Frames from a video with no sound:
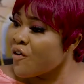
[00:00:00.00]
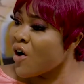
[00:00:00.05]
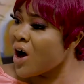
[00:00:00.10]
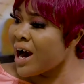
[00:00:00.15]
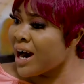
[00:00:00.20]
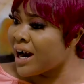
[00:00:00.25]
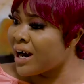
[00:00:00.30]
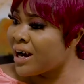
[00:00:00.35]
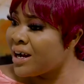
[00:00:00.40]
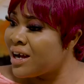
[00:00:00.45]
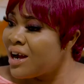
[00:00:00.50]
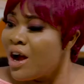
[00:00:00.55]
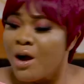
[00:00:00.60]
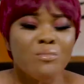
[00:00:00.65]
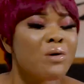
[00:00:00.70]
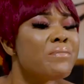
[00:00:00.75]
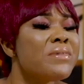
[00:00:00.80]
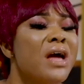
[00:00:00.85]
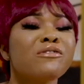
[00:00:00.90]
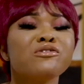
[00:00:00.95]
for her?
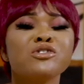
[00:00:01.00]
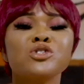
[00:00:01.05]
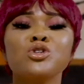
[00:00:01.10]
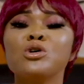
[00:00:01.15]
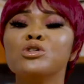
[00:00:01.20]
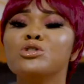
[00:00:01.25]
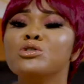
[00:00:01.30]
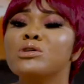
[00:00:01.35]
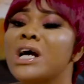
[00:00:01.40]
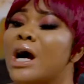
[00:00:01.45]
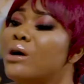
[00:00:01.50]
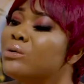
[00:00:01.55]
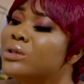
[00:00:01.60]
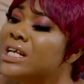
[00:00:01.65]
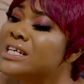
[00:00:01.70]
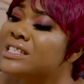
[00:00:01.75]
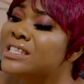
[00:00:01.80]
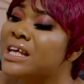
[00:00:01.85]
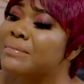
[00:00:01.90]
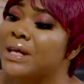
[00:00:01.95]
Mommy, I've told you
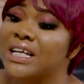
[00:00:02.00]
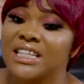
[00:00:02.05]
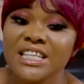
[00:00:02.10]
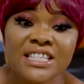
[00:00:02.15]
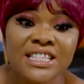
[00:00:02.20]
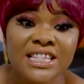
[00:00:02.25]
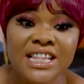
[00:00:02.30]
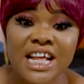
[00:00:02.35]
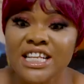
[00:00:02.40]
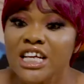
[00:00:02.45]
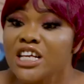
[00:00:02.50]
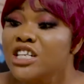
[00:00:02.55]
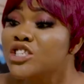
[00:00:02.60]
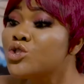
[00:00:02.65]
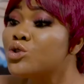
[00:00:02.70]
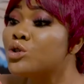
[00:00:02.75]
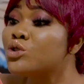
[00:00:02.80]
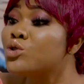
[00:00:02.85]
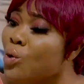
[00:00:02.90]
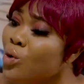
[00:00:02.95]
countless times that this lady is
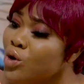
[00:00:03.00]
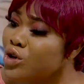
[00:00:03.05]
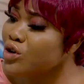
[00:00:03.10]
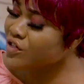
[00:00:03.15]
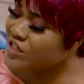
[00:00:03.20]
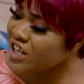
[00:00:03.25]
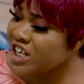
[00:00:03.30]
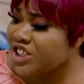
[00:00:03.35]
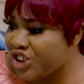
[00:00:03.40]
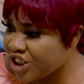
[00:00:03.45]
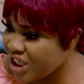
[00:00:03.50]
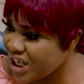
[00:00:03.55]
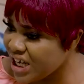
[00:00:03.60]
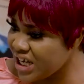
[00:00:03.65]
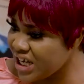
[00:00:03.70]
not who you think she